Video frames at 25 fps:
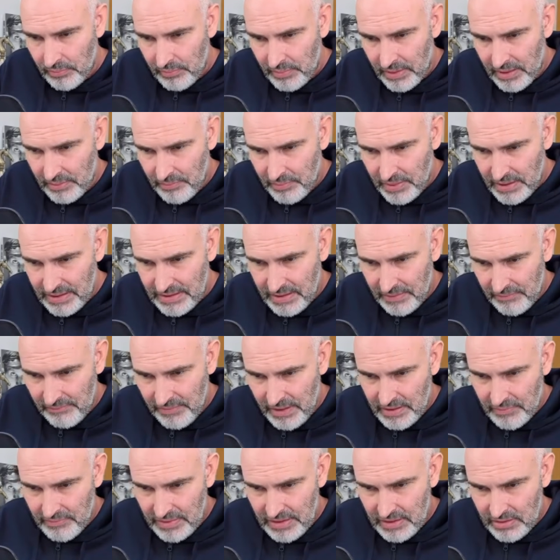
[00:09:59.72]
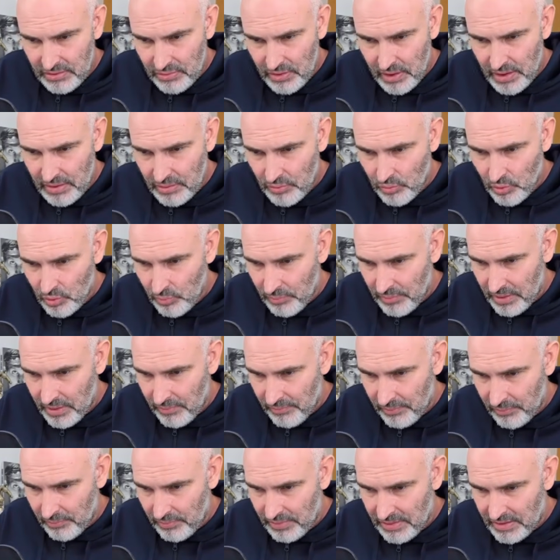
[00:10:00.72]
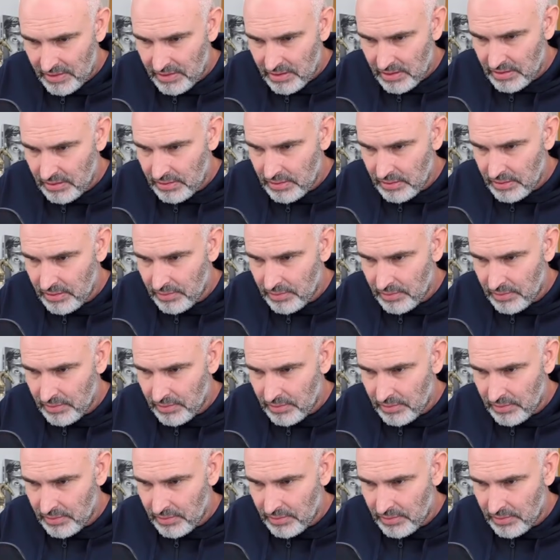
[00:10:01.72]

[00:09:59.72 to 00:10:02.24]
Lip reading: He plays f5, he's trying to open up the position.